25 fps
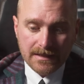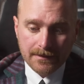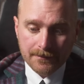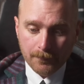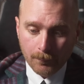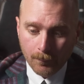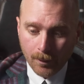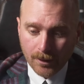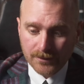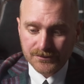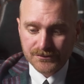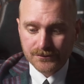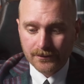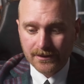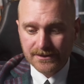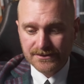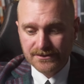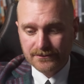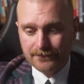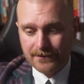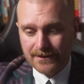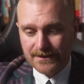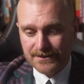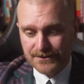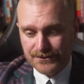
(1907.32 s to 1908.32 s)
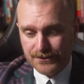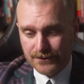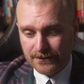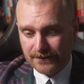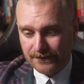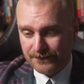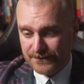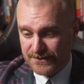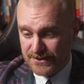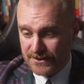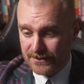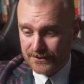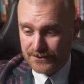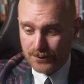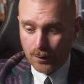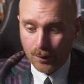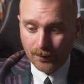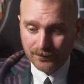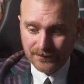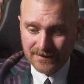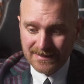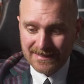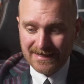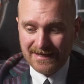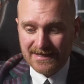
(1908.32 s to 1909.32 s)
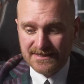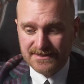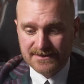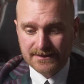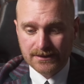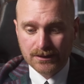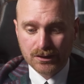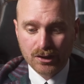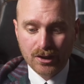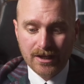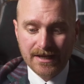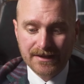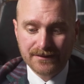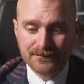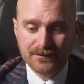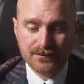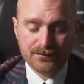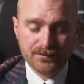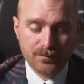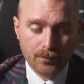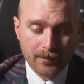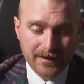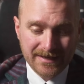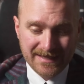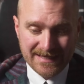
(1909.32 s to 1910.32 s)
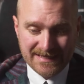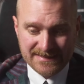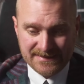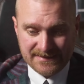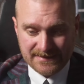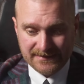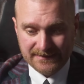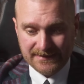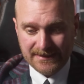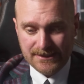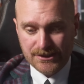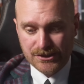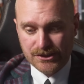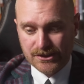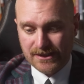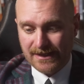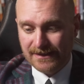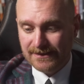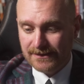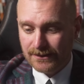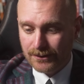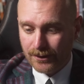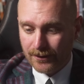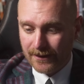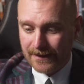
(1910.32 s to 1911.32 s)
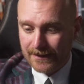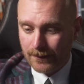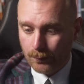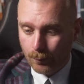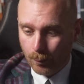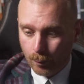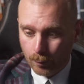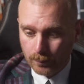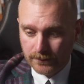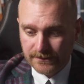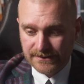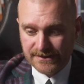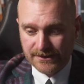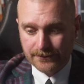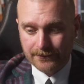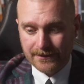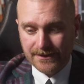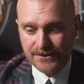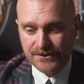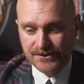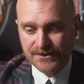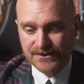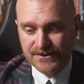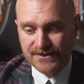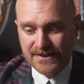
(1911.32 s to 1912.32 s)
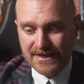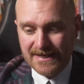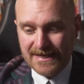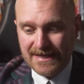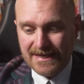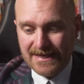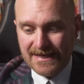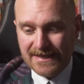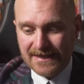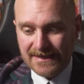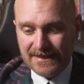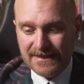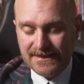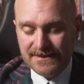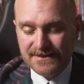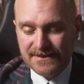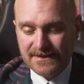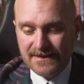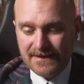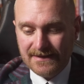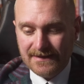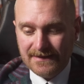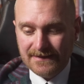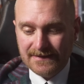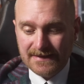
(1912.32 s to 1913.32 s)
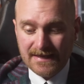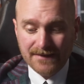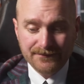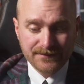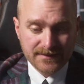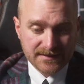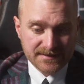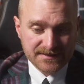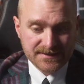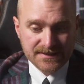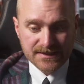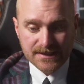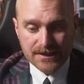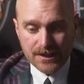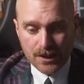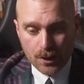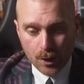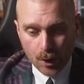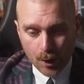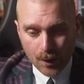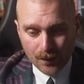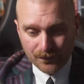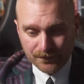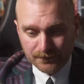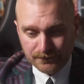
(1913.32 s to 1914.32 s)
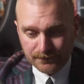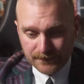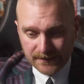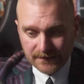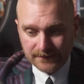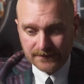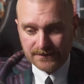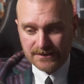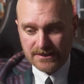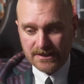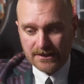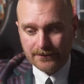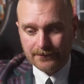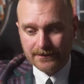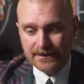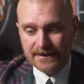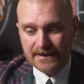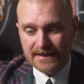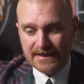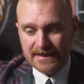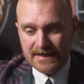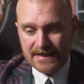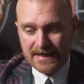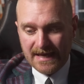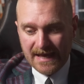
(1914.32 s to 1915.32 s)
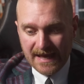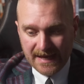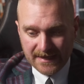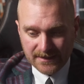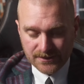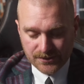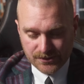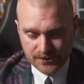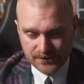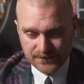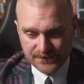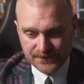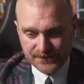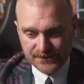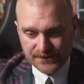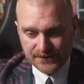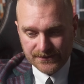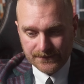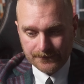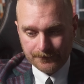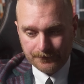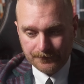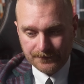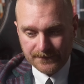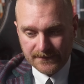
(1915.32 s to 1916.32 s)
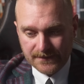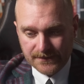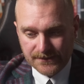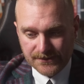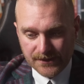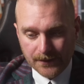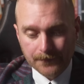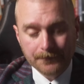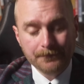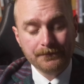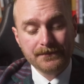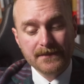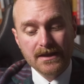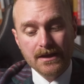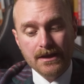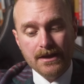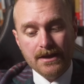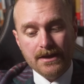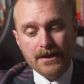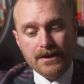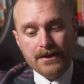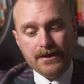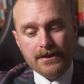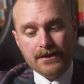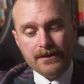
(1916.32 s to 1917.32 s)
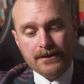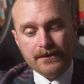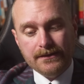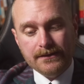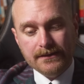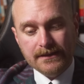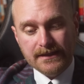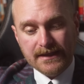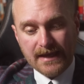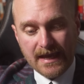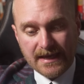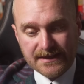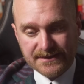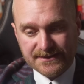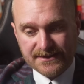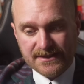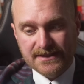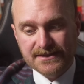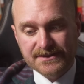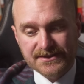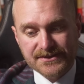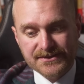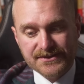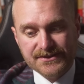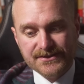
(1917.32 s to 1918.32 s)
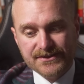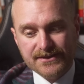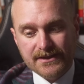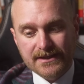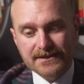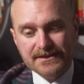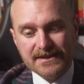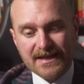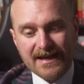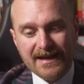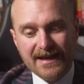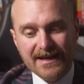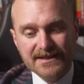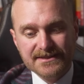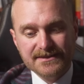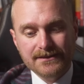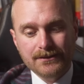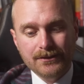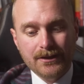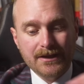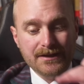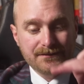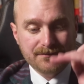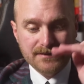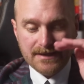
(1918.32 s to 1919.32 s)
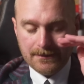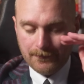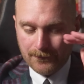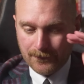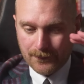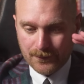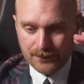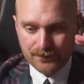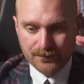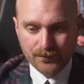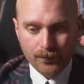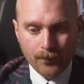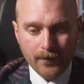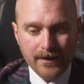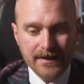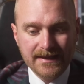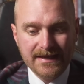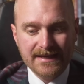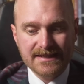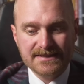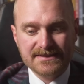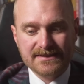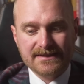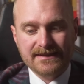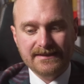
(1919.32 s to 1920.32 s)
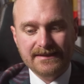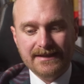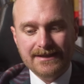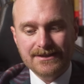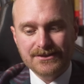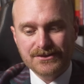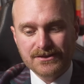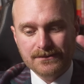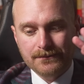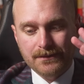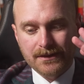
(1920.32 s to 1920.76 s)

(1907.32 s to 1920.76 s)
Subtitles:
While strikes on Iran's nuclear facilities are often cast in the light of avoiding escalation, underlying all considerations is the efficacy of military actions. So, yes, it's cast in the light of, yep, we're avoiding escalation